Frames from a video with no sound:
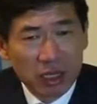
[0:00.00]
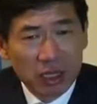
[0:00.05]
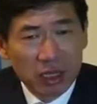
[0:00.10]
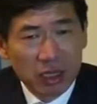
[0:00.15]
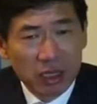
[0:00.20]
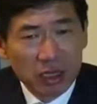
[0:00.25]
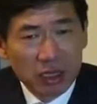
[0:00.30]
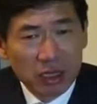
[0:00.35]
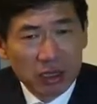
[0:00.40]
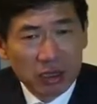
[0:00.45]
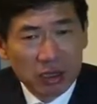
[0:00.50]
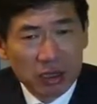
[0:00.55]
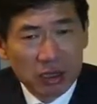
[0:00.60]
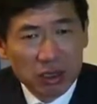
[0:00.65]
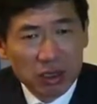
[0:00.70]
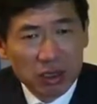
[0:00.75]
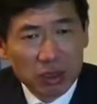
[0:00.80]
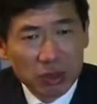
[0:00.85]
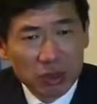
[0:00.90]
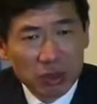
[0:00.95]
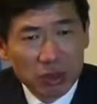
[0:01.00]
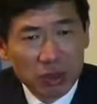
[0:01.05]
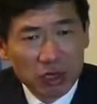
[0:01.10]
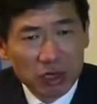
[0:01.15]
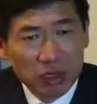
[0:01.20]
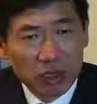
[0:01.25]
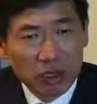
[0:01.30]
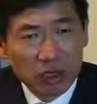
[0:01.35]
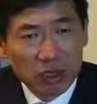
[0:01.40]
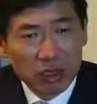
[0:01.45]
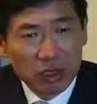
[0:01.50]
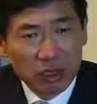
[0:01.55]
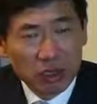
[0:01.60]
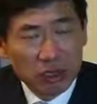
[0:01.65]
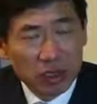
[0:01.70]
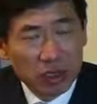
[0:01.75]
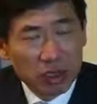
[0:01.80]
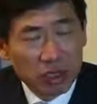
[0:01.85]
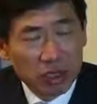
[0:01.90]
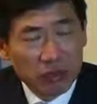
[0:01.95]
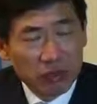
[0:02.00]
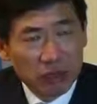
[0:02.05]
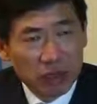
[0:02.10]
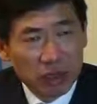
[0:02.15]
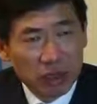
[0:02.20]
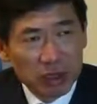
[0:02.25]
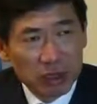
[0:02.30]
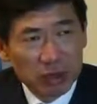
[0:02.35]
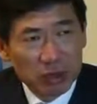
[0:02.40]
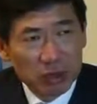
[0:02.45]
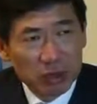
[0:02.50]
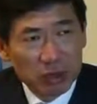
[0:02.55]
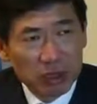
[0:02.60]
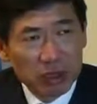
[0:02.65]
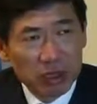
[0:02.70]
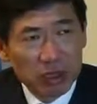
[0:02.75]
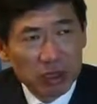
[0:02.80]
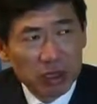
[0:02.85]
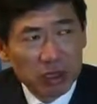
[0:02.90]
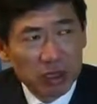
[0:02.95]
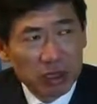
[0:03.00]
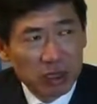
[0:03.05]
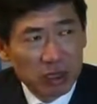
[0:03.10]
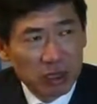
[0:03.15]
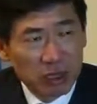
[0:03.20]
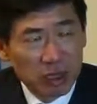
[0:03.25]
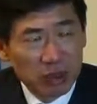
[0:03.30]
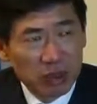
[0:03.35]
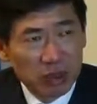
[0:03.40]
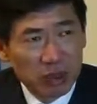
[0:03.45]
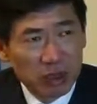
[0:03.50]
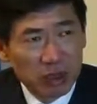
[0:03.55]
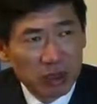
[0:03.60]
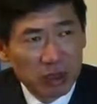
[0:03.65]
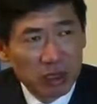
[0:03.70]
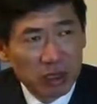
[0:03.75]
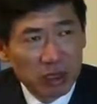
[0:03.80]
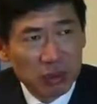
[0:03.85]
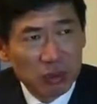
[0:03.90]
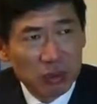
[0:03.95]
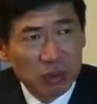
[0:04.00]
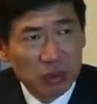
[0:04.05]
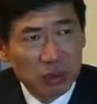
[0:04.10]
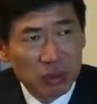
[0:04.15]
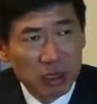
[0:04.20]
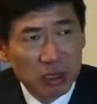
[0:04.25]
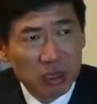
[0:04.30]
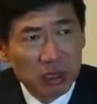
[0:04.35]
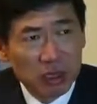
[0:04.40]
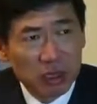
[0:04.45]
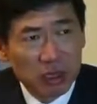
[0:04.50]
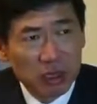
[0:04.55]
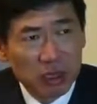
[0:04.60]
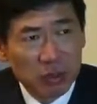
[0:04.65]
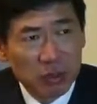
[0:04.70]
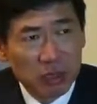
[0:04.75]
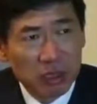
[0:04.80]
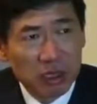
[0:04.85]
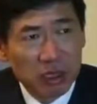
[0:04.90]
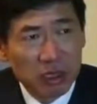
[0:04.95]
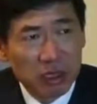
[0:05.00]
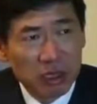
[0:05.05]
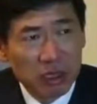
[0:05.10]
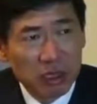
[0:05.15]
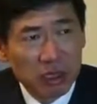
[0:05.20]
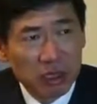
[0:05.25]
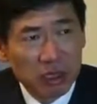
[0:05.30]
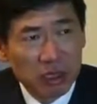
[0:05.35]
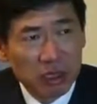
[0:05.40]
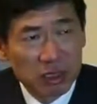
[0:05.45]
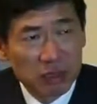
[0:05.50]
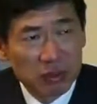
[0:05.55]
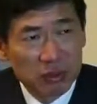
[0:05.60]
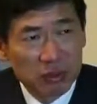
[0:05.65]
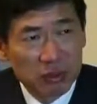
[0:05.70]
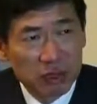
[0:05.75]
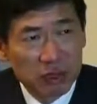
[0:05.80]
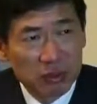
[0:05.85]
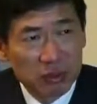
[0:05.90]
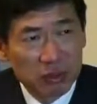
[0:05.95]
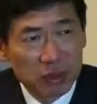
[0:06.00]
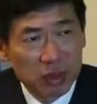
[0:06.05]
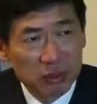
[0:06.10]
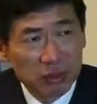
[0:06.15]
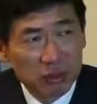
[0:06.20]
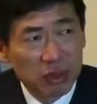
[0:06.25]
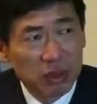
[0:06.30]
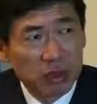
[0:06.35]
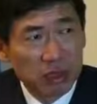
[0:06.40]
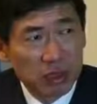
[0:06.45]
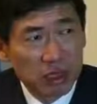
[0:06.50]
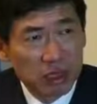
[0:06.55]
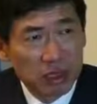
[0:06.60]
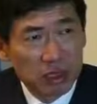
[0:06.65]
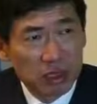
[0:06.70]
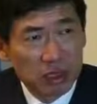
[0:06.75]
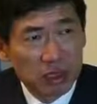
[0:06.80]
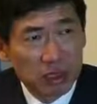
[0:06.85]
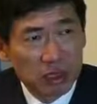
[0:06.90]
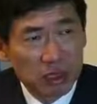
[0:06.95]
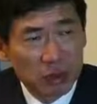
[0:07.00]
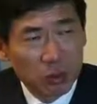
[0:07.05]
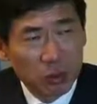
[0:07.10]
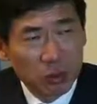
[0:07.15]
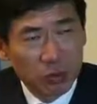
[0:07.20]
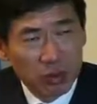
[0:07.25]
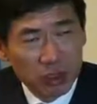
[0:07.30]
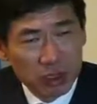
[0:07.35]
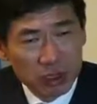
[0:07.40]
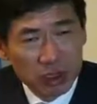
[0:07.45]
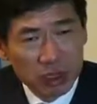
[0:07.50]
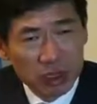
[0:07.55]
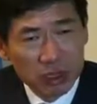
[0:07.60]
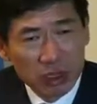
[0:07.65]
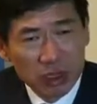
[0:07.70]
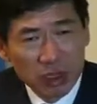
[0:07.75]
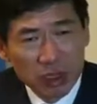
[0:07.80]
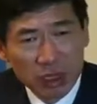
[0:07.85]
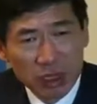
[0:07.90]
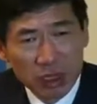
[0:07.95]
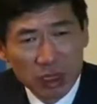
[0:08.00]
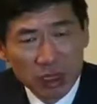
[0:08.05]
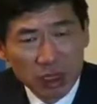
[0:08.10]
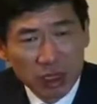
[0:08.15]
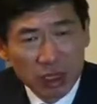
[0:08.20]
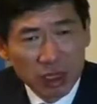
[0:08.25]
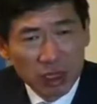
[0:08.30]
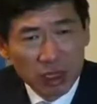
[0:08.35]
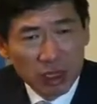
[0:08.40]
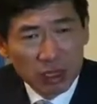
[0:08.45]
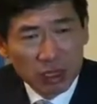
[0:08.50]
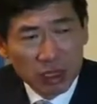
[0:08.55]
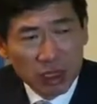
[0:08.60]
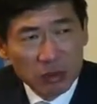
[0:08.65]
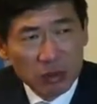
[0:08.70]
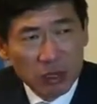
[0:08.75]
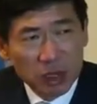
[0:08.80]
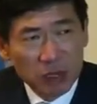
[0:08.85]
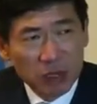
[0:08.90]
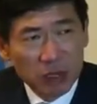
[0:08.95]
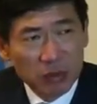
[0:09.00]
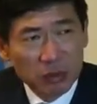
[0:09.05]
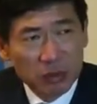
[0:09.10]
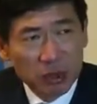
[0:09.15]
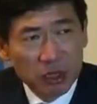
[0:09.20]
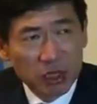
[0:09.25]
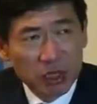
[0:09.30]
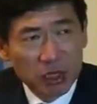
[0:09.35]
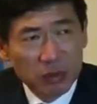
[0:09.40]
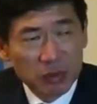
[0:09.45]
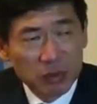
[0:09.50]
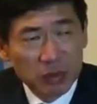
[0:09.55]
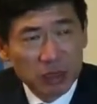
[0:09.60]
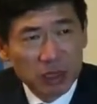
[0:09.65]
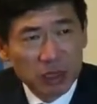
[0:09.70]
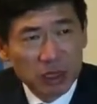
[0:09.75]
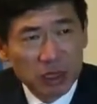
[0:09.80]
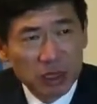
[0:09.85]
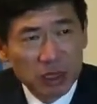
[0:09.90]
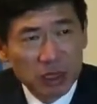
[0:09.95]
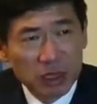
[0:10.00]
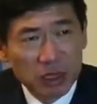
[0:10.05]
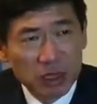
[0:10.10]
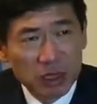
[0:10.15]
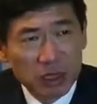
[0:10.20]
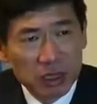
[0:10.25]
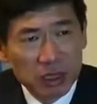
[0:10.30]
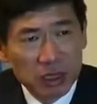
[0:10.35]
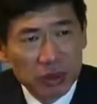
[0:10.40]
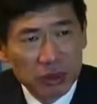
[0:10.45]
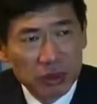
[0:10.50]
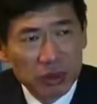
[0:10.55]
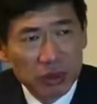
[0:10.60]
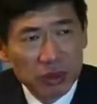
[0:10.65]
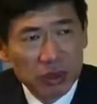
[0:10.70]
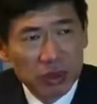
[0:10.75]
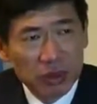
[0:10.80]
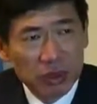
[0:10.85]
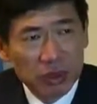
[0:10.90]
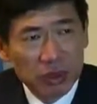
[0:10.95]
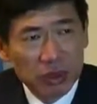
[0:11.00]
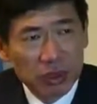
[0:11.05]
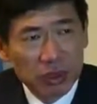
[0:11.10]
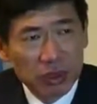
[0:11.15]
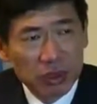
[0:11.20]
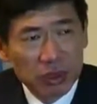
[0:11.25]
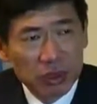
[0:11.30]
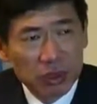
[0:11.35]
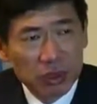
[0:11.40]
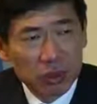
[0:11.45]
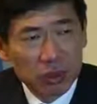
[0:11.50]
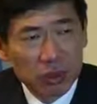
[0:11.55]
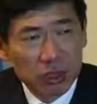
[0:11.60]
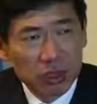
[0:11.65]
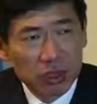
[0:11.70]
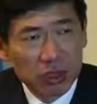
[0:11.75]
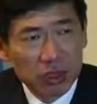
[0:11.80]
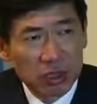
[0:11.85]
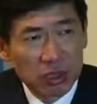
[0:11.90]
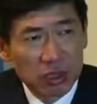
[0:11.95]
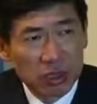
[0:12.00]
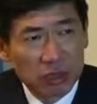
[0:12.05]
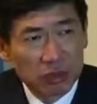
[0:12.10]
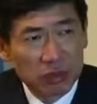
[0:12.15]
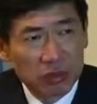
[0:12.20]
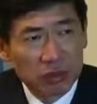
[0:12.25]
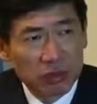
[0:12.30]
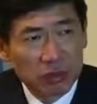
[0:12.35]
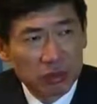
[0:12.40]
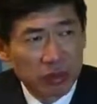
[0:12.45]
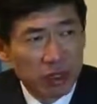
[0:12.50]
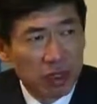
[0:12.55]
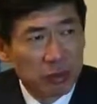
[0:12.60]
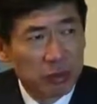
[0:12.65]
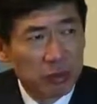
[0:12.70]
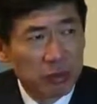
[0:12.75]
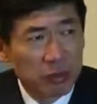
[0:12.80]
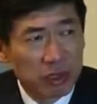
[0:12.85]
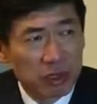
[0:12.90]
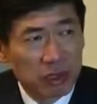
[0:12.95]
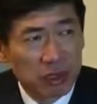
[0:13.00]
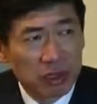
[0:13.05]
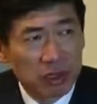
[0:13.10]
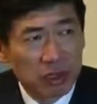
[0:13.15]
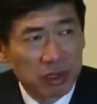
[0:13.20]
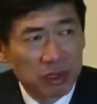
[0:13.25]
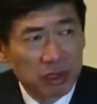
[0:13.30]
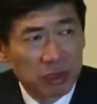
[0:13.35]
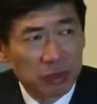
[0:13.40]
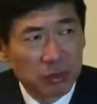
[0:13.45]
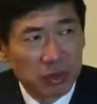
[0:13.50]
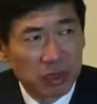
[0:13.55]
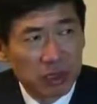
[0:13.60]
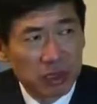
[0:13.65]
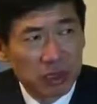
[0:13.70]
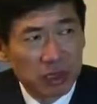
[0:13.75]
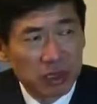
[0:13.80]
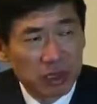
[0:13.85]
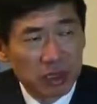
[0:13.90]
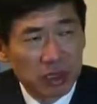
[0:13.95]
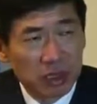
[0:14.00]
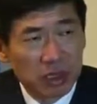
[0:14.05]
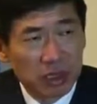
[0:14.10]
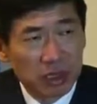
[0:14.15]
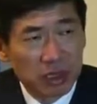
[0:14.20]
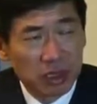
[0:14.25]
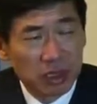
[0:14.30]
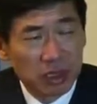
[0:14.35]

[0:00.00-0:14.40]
And as you said, we met the union government, we met the state government, and we met community leaders from both sides. And we visited some IDP camps, and we also saw quite a number of development projects.